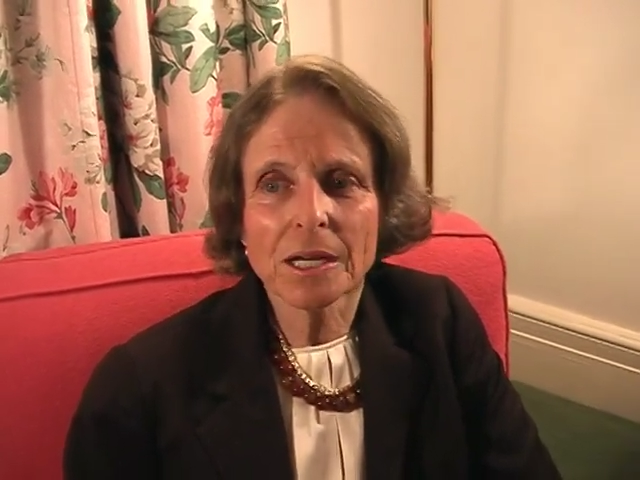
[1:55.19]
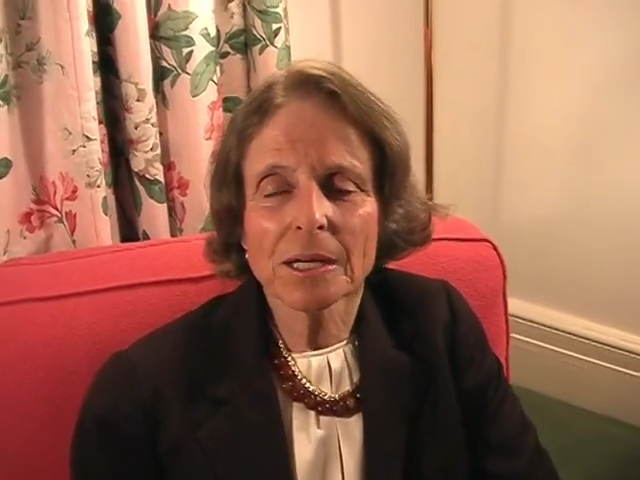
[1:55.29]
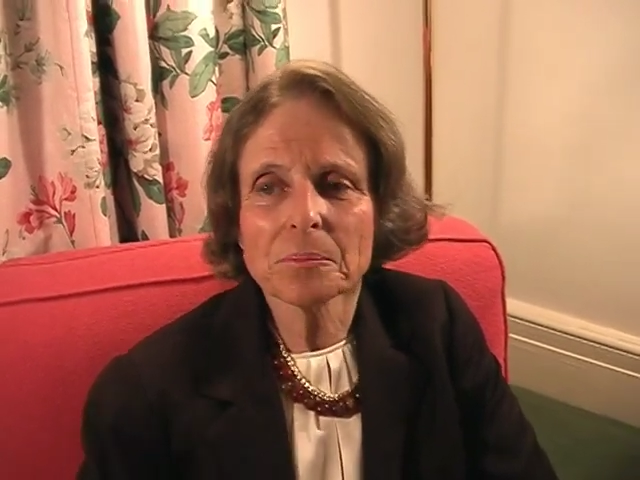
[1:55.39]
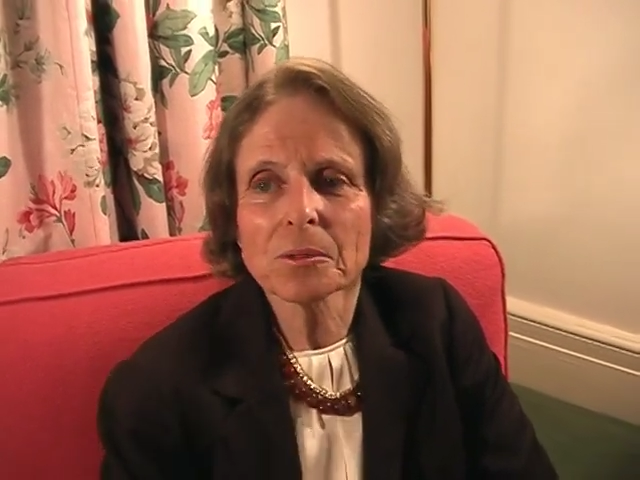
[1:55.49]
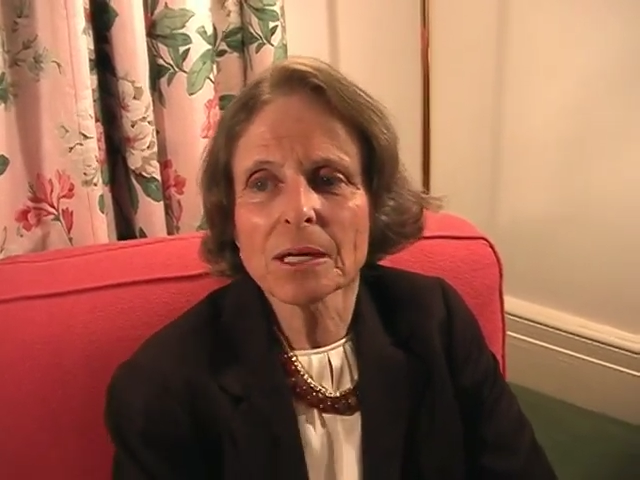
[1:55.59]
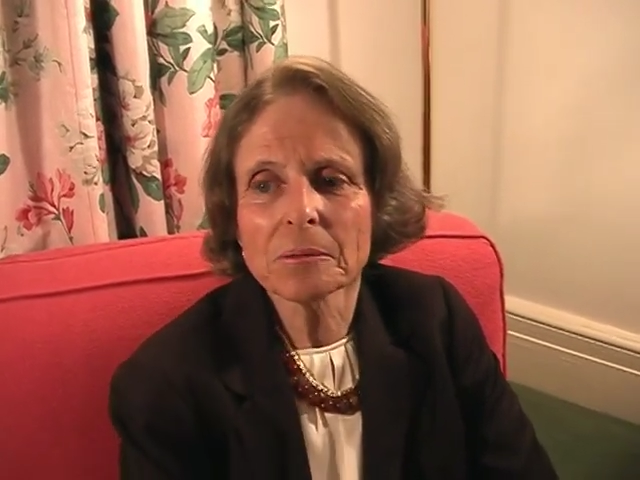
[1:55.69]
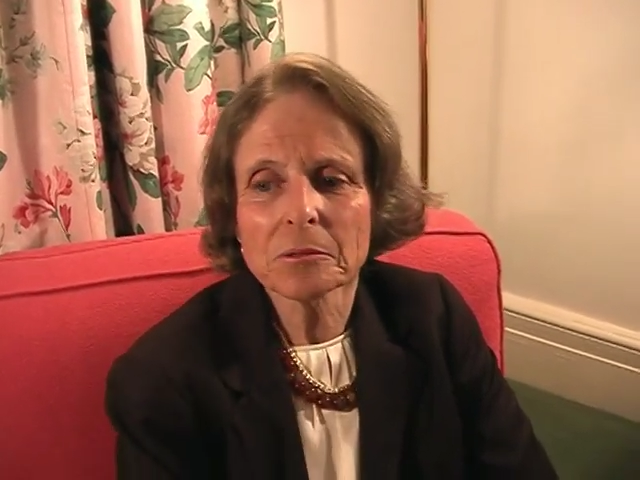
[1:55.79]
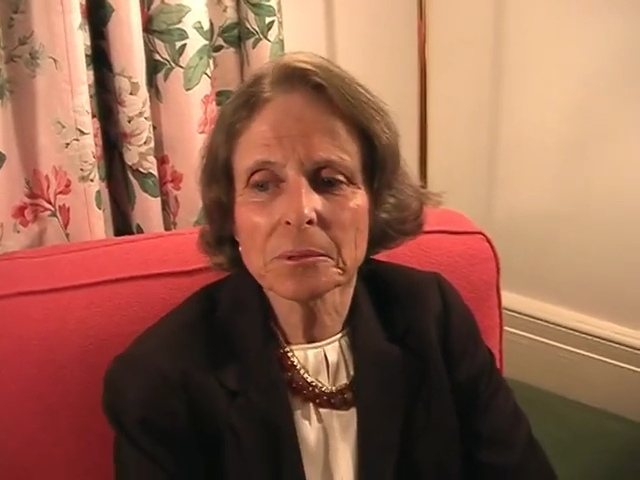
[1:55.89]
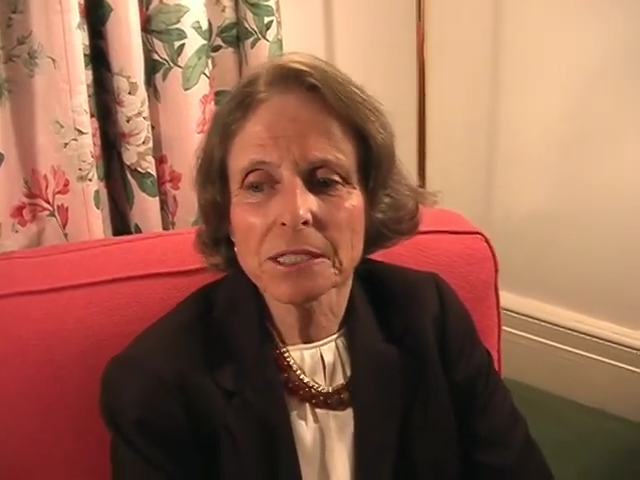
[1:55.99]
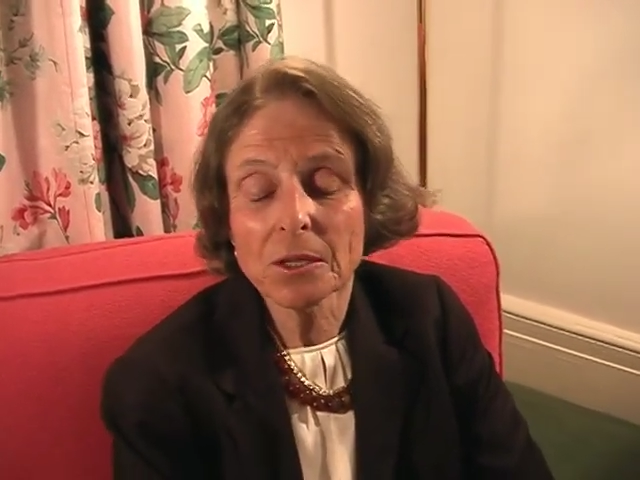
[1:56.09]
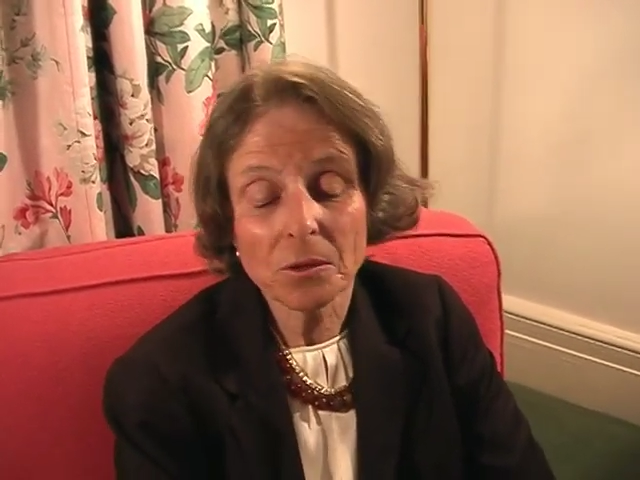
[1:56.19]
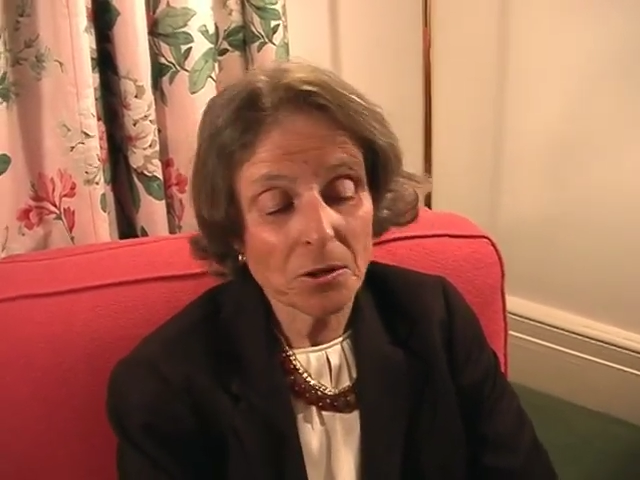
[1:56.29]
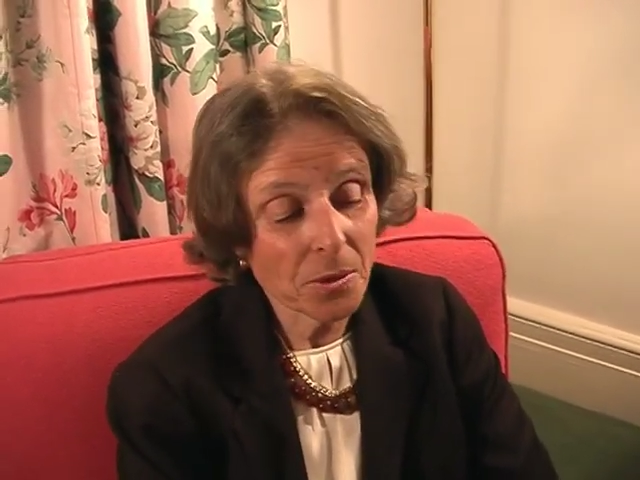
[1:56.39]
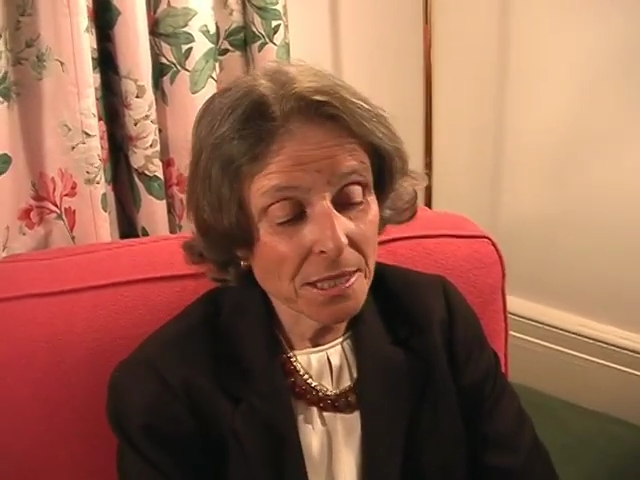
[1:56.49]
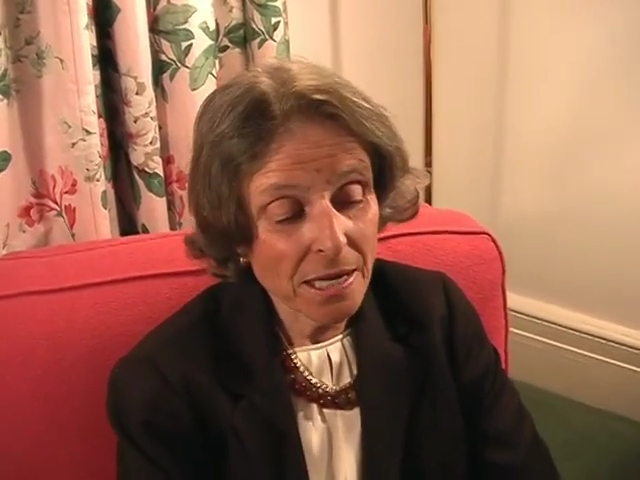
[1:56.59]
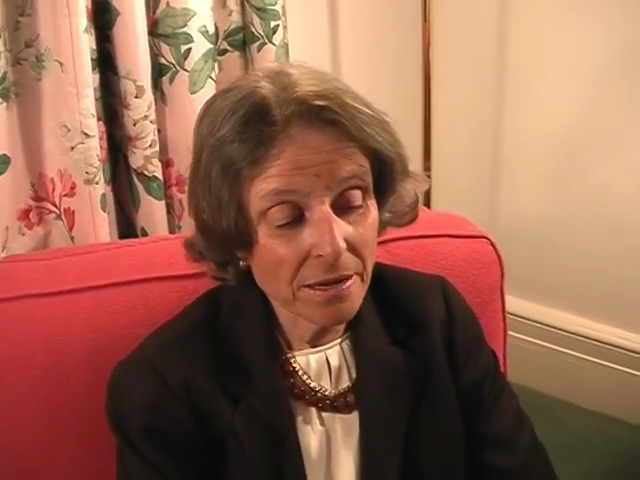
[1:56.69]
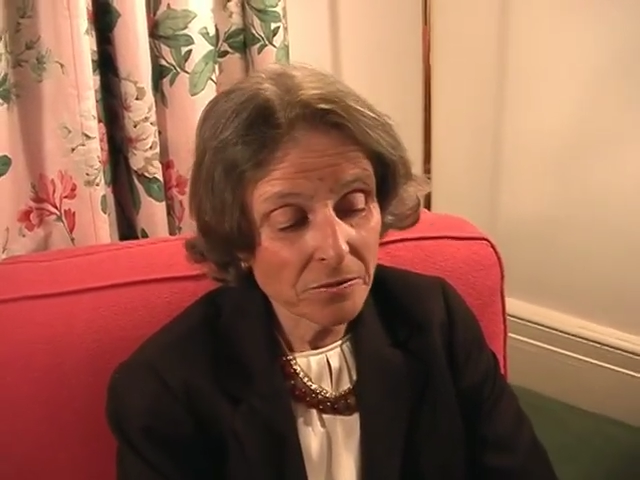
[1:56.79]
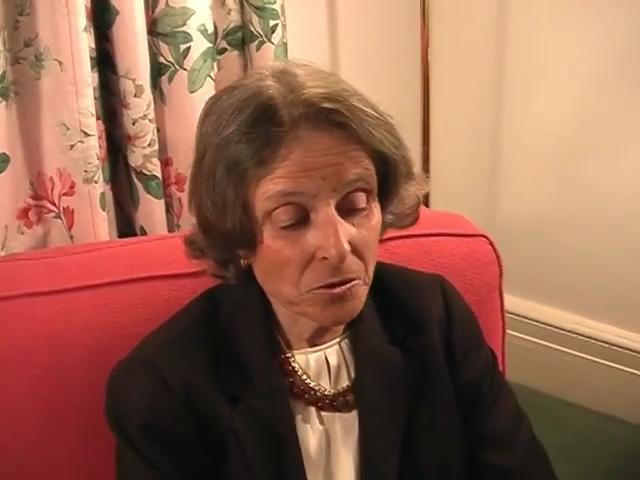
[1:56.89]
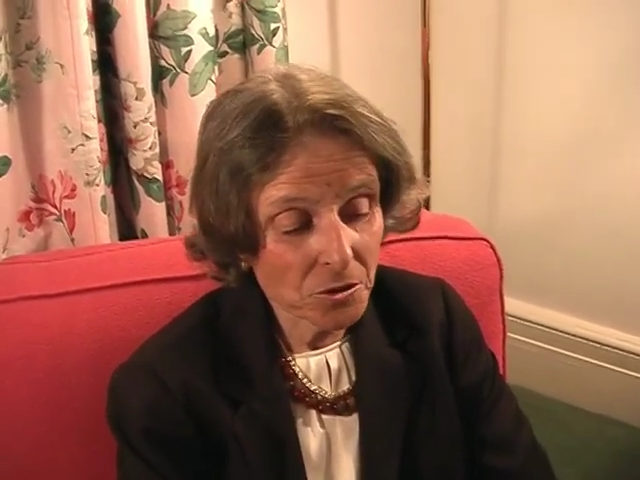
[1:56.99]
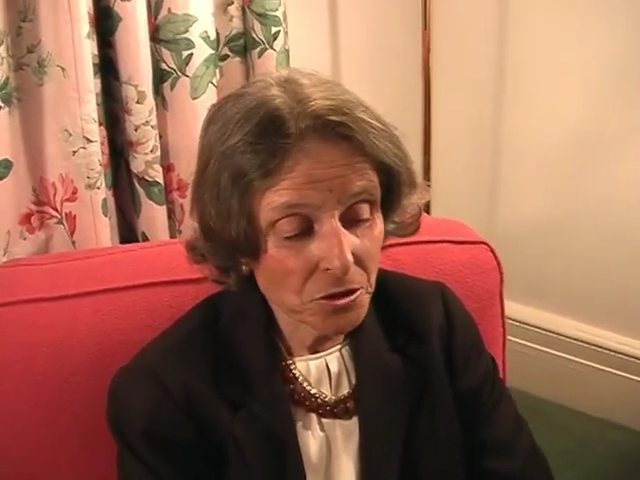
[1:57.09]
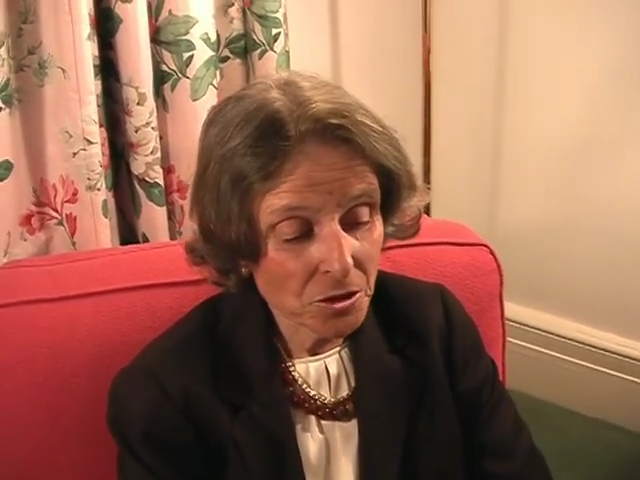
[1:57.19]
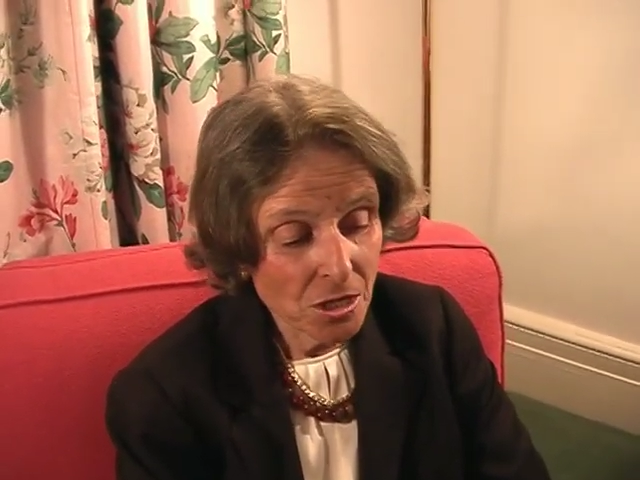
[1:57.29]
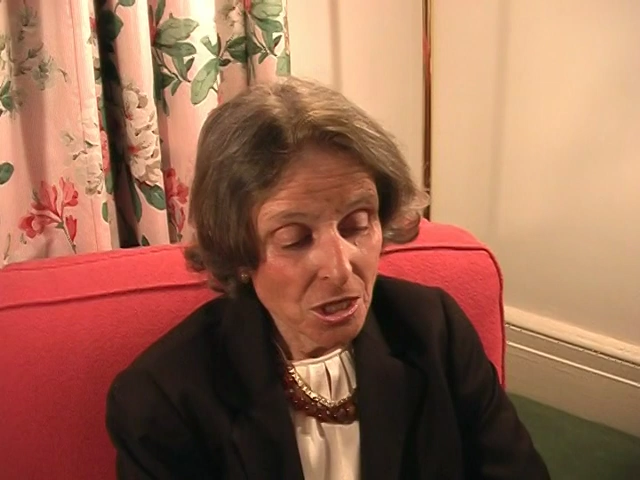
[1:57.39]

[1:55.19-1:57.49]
I probably, although I would have gone